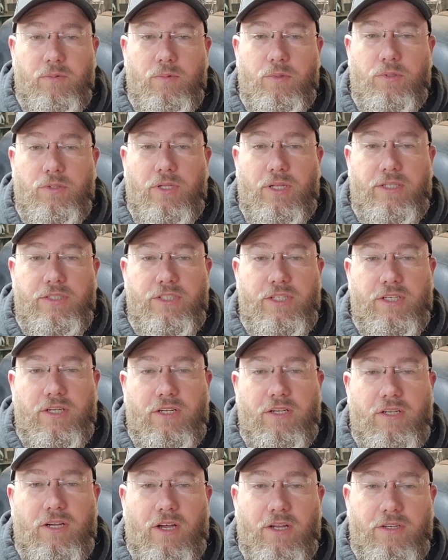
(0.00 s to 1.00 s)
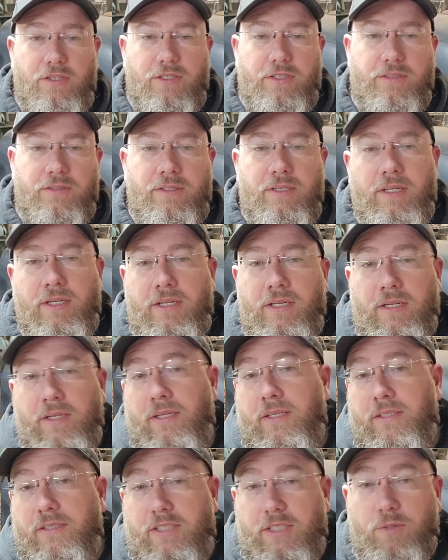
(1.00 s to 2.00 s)
we'll check on Connor and
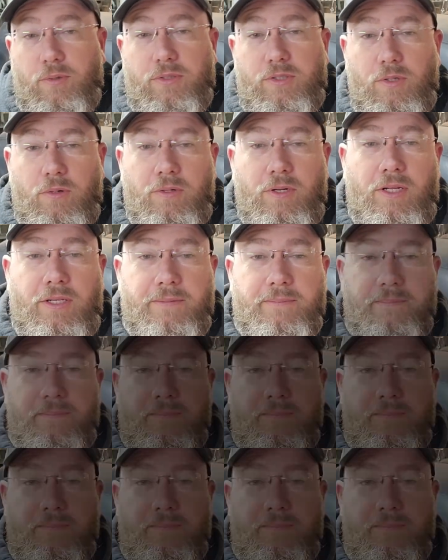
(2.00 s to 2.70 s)
see what's going on.